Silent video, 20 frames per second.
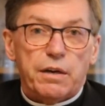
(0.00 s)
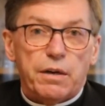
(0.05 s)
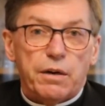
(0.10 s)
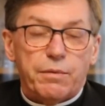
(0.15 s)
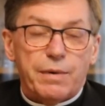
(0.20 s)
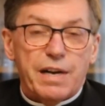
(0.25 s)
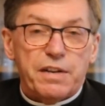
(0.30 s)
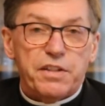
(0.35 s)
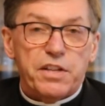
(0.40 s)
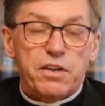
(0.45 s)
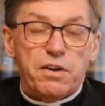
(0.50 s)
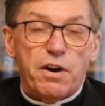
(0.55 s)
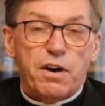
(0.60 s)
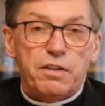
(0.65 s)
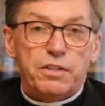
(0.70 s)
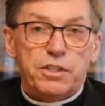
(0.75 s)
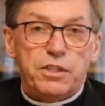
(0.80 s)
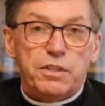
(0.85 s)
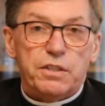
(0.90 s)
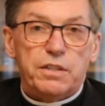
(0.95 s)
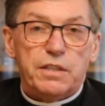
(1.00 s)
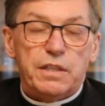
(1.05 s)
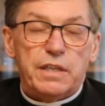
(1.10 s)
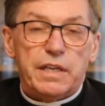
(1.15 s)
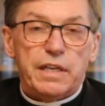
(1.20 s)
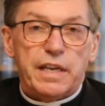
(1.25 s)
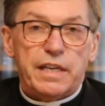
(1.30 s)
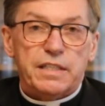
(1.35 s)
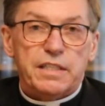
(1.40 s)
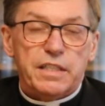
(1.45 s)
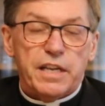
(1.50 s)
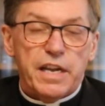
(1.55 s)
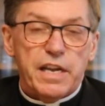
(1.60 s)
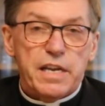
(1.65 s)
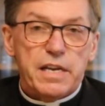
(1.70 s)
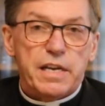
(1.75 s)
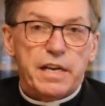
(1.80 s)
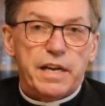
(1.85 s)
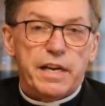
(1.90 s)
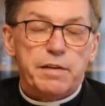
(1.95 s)
around the altar and
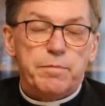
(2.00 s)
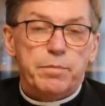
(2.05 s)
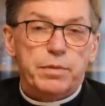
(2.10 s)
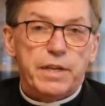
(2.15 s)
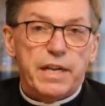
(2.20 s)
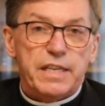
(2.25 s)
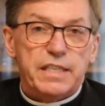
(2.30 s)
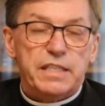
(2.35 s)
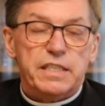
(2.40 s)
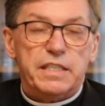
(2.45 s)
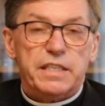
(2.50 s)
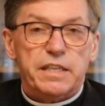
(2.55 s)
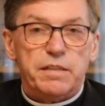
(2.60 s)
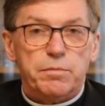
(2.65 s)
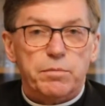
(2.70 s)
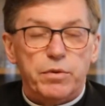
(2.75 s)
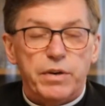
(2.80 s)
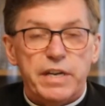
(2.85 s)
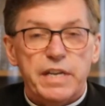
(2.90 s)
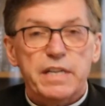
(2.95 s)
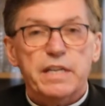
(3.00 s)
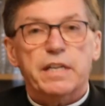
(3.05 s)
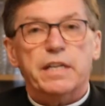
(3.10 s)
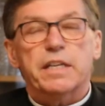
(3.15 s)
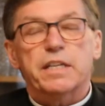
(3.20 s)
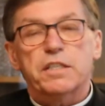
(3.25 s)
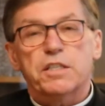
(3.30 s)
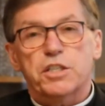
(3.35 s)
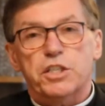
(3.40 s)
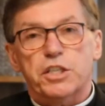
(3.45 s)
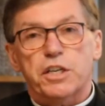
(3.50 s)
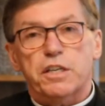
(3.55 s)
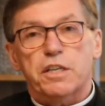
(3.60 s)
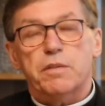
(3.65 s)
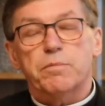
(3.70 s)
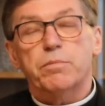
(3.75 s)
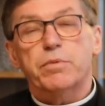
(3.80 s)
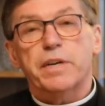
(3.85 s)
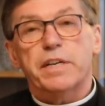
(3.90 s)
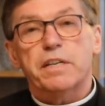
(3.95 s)
take and bless and break and
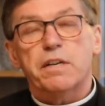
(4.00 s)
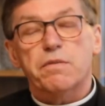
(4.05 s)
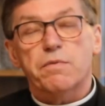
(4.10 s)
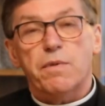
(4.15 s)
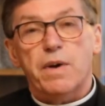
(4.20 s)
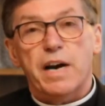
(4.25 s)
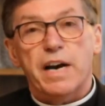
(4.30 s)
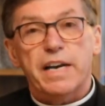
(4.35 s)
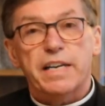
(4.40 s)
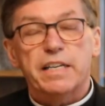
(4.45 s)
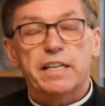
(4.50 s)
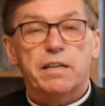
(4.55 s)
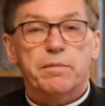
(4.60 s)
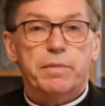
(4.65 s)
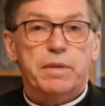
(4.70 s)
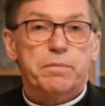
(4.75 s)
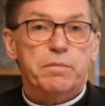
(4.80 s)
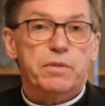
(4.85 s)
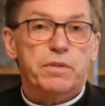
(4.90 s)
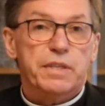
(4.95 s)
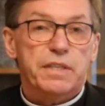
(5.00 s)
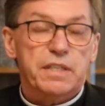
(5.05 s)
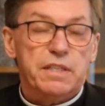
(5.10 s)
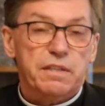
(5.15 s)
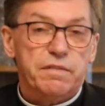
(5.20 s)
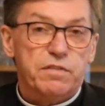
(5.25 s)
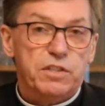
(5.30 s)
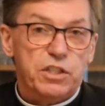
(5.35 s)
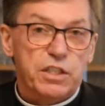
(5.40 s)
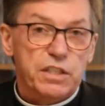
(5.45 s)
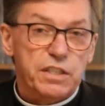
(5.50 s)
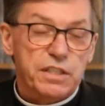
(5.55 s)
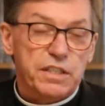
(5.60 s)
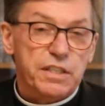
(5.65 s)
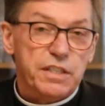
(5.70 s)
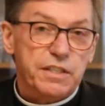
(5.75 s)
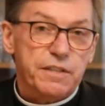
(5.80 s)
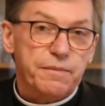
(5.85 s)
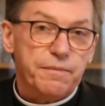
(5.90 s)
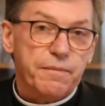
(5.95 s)
share bread and wine in memory of
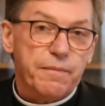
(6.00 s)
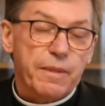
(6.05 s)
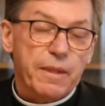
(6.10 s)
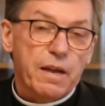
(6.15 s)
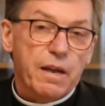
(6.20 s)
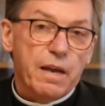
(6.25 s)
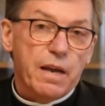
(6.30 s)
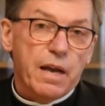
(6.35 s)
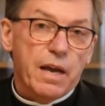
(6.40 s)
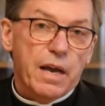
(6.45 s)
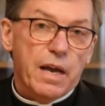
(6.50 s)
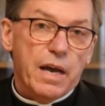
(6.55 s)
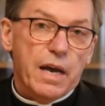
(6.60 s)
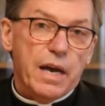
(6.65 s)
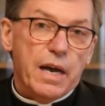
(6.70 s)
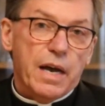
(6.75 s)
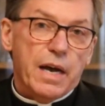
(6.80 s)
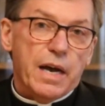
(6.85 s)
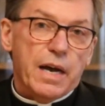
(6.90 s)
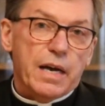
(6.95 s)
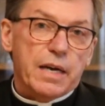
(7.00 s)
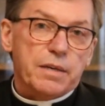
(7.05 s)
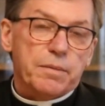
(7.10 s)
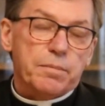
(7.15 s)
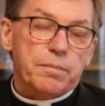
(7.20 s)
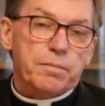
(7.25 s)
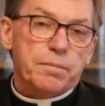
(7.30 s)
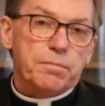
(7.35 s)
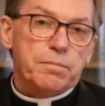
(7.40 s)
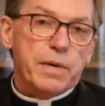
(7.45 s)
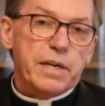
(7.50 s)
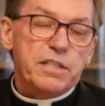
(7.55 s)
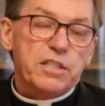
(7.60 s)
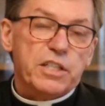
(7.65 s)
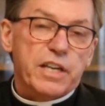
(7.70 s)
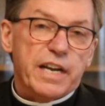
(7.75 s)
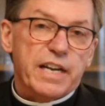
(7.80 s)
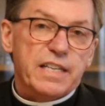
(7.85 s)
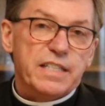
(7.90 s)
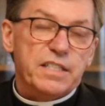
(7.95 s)
Jesus.
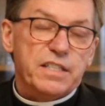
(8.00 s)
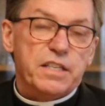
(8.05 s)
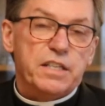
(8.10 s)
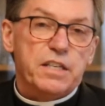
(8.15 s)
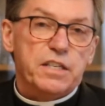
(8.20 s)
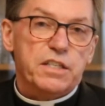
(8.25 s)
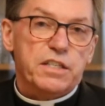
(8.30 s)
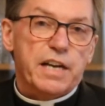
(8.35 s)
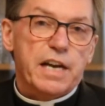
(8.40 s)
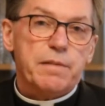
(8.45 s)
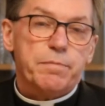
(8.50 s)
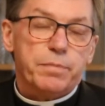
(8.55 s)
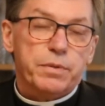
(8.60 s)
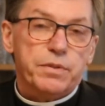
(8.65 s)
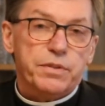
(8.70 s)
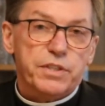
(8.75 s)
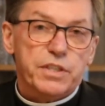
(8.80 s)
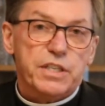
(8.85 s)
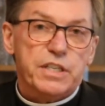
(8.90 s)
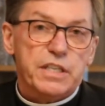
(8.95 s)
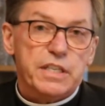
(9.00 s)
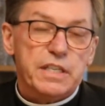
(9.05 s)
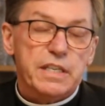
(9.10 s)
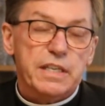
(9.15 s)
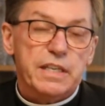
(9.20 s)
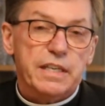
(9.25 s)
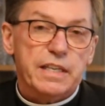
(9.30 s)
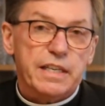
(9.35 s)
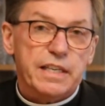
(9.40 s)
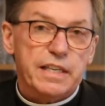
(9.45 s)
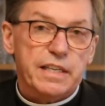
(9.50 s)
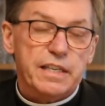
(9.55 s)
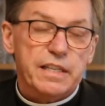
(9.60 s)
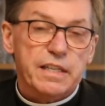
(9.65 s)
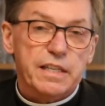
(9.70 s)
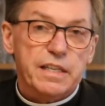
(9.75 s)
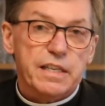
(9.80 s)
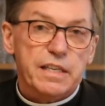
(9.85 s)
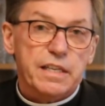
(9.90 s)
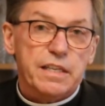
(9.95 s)
Much as the disciples did
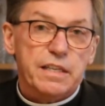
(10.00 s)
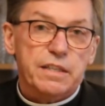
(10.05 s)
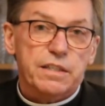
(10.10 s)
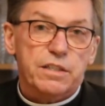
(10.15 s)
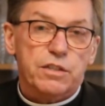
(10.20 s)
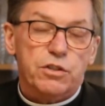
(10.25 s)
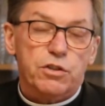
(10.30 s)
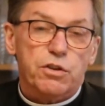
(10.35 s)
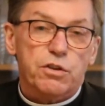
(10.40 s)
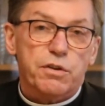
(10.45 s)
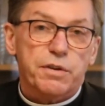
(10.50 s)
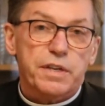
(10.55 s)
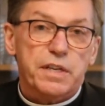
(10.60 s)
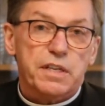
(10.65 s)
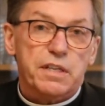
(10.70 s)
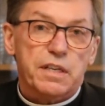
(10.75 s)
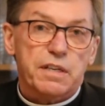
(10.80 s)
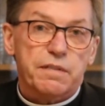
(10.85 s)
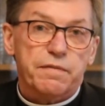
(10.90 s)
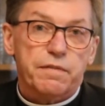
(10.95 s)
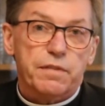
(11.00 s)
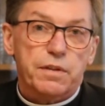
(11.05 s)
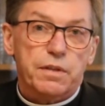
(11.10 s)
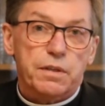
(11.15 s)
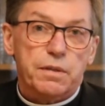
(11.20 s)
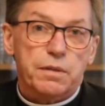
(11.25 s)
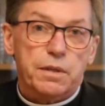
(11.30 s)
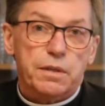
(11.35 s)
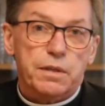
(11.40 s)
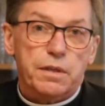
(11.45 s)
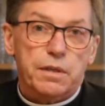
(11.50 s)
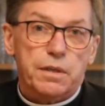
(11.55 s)
in the story of the